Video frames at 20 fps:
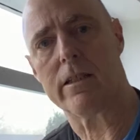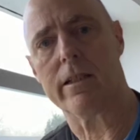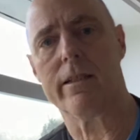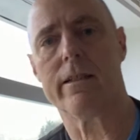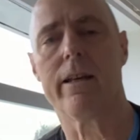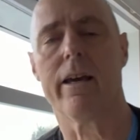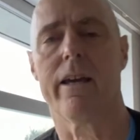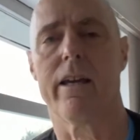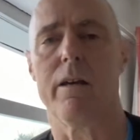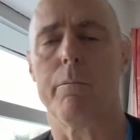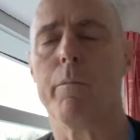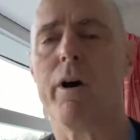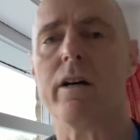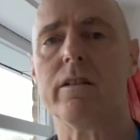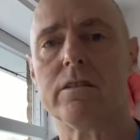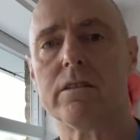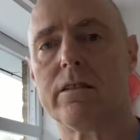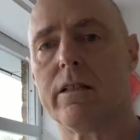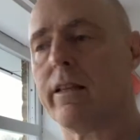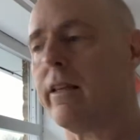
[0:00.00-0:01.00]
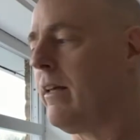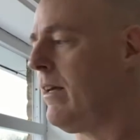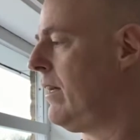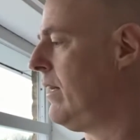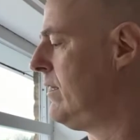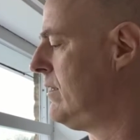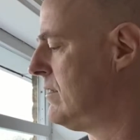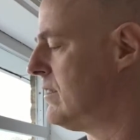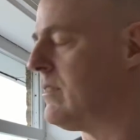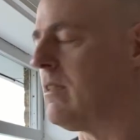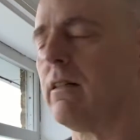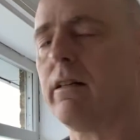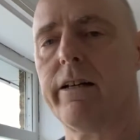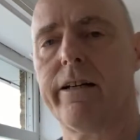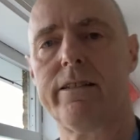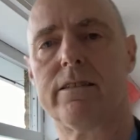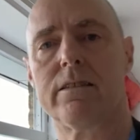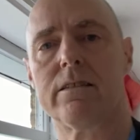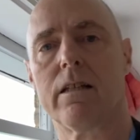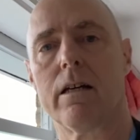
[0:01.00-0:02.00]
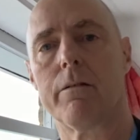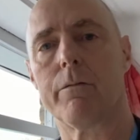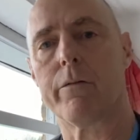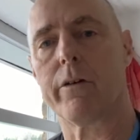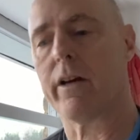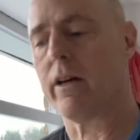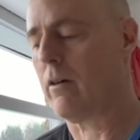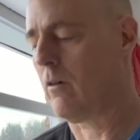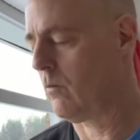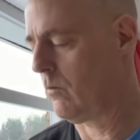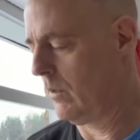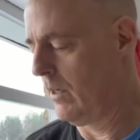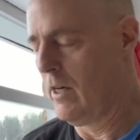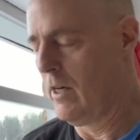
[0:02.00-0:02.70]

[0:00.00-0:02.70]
take most of the inside stuff out